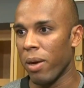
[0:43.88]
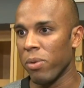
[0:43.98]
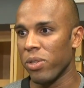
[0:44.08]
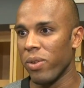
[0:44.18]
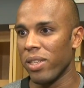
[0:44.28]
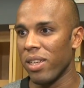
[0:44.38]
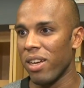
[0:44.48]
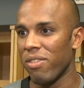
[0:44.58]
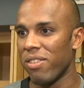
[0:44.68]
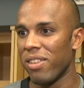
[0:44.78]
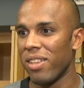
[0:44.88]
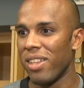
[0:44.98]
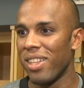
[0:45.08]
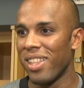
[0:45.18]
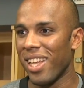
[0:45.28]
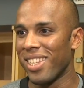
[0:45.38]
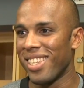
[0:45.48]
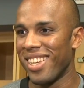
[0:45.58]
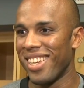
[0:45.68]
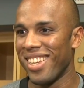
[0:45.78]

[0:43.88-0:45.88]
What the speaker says: a couple swings off. That's